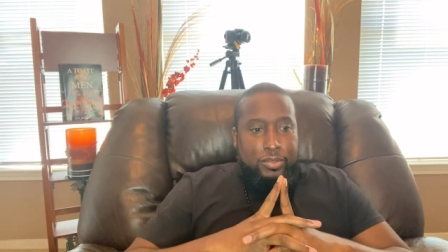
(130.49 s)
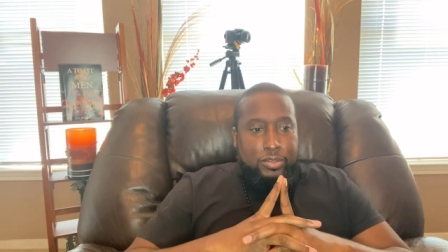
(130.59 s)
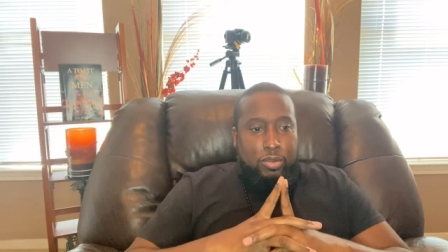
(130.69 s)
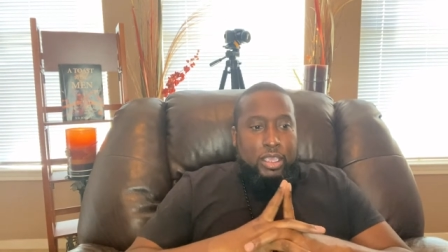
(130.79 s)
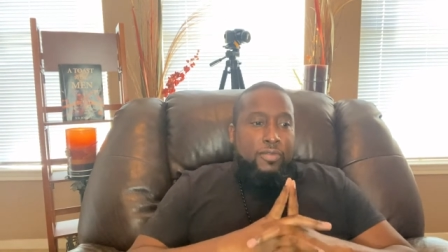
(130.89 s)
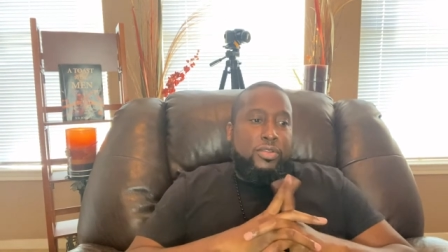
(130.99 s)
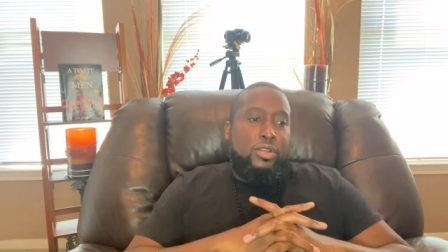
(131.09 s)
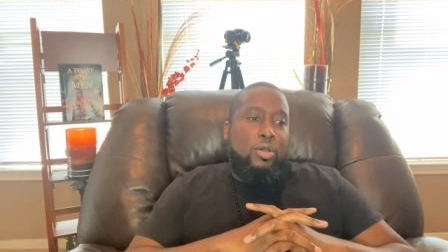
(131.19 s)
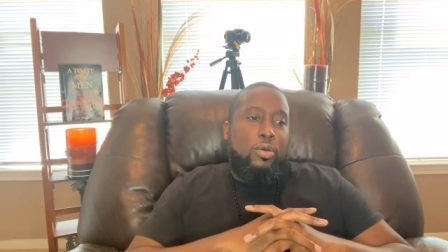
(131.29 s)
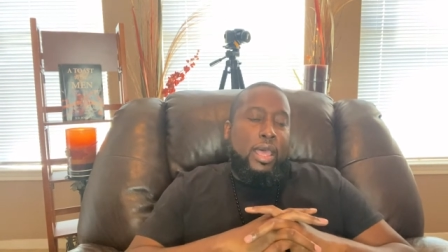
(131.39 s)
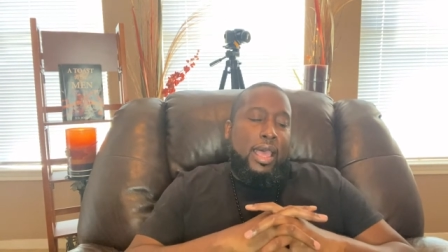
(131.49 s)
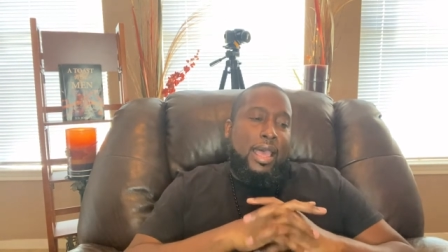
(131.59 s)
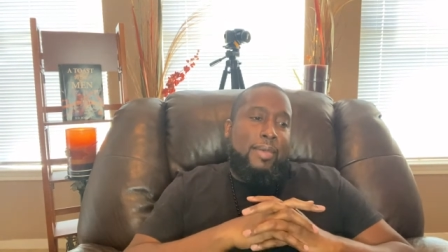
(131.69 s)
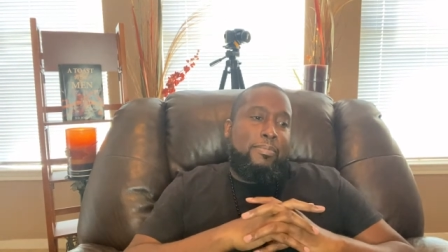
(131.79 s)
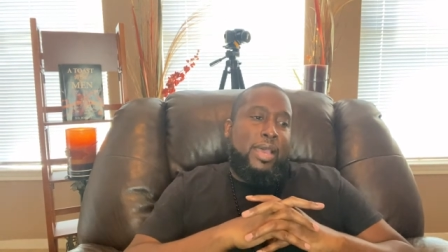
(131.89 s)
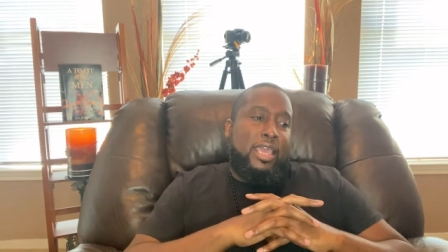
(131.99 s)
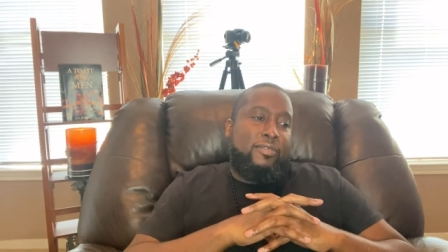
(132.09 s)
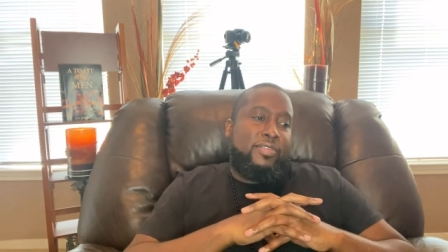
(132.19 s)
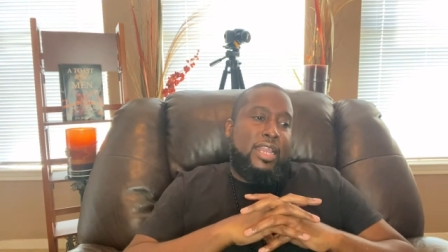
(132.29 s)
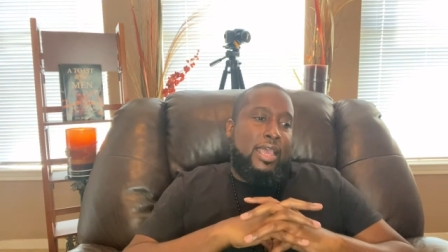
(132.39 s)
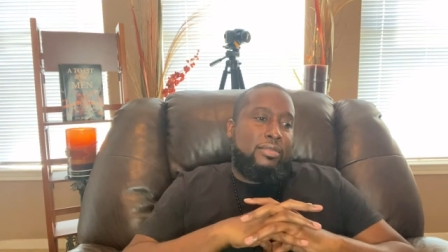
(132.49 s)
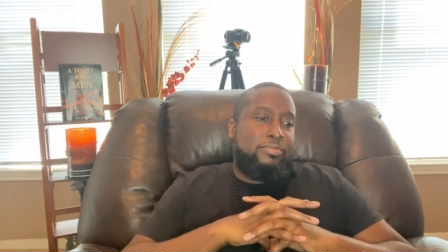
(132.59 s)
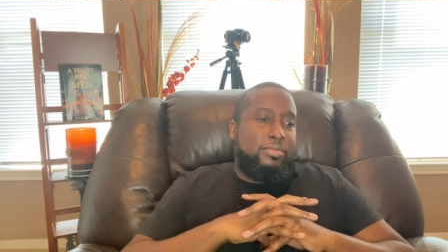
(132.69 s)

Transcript: So even though I might have not,